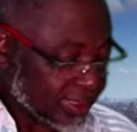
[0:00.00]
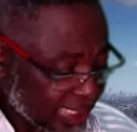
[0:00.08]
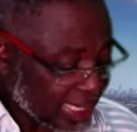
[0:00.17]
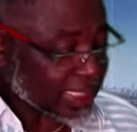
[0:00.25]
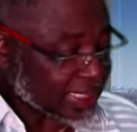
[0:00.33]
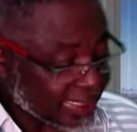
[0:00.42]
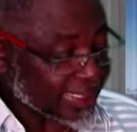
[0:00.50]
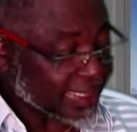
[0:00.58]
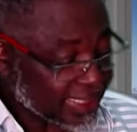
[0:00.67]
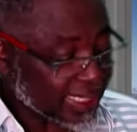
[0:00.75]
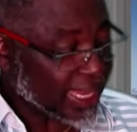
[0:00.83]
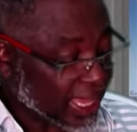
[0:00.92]

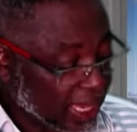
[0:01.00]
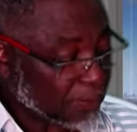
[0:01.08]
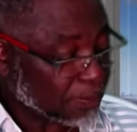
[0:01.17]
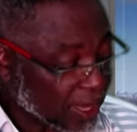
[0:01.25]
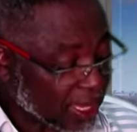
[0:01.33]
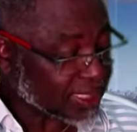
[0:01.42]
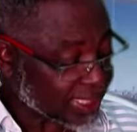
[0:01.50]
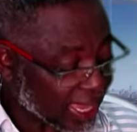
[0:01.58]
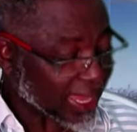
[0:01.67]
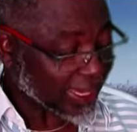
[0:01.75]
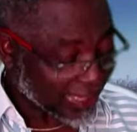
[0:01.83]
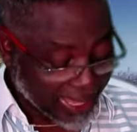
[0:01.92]
Destiny help us
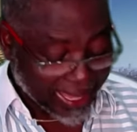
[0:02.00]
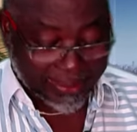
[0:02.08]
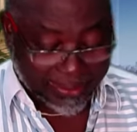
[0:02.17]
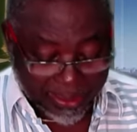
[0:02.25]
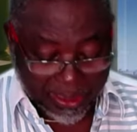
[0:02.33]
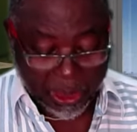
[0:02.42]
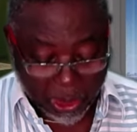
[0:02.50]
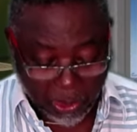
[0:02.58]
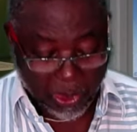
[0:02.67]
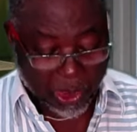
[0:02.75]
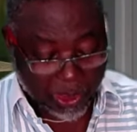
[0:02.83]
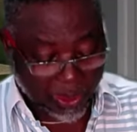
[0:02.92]
and lead us
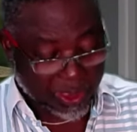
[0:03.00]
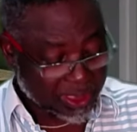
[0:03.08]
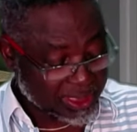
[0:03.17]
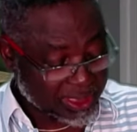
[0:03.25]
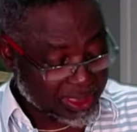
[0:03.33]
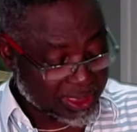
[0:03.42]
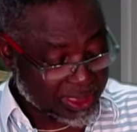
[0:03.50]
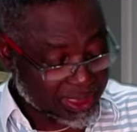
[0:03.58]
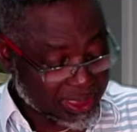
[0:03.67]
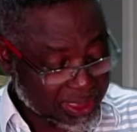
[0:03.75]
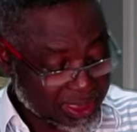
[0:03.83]
to success.